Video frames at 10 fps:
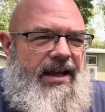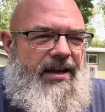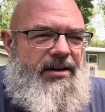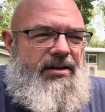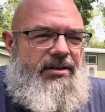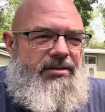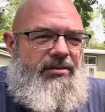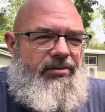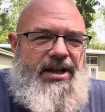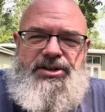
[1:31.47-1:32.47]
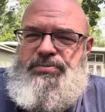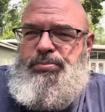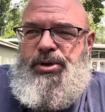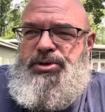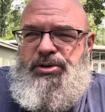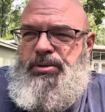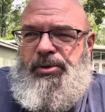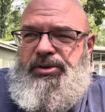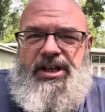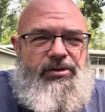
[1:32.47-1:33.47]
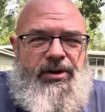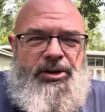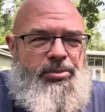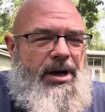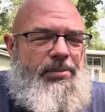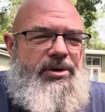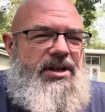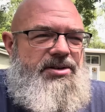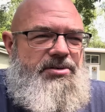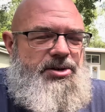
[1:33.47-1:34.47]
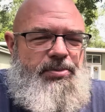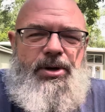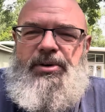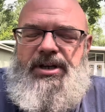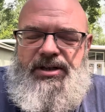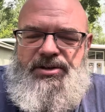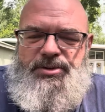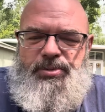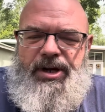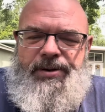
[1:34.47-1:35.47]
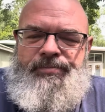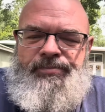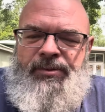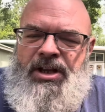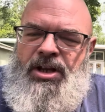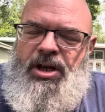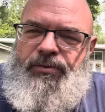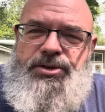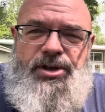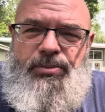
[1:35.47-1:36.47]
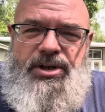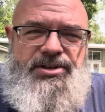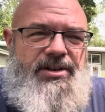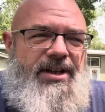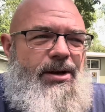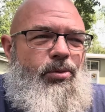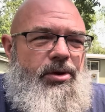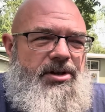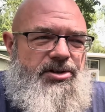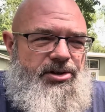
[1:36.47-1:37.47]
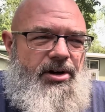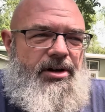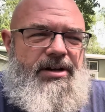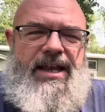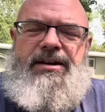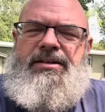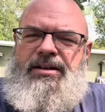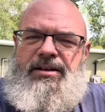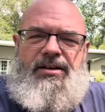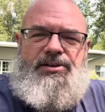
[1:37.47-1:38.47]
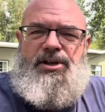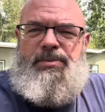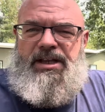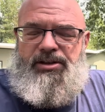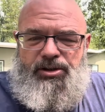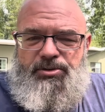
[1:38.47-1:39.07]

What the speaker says: and that's pretty suitable to get around the properties and spray what I need to spray. For some reason, it wouldn't start, and somebody had